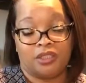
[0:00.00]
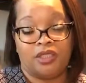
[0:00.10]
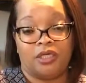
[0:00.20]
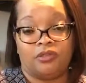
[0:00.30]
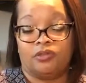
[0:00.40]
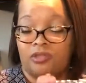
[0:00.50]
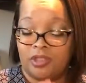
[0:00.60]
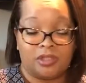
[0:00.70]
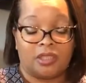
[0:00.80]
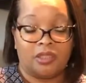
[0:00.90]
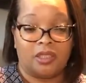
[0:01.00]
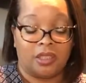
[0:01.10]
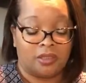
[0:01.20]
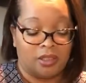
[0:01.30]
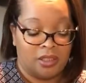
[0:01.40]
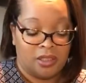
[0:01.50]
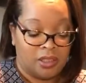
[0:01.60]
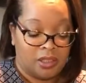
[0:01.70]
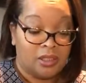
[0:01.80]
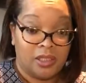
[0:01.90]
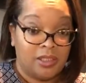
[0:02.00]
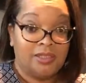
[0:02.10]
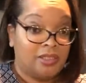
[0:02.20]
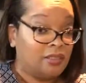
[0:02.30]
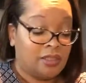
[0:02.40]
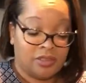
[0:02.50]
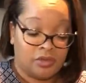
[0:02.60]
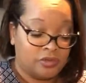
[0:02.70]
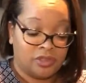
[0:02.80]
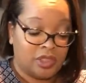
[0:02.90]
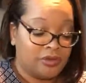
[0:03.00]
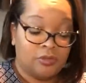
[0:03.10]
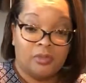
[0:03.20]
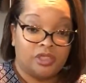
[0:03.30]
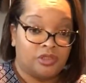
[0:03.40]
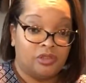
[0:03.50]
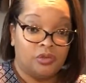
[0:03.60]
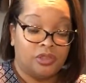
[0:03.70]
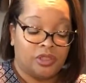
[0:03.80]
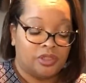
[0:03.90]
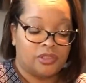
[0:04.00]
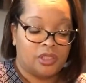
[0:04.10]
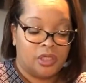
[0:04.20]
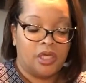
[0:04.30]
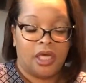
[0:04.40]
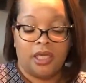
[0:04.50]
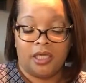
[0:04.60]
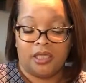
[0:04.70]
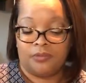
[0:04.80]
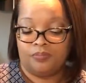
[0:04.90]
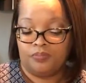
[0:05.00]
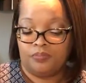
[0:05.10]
container, just like that. Easy. There is nothing much to do with this. And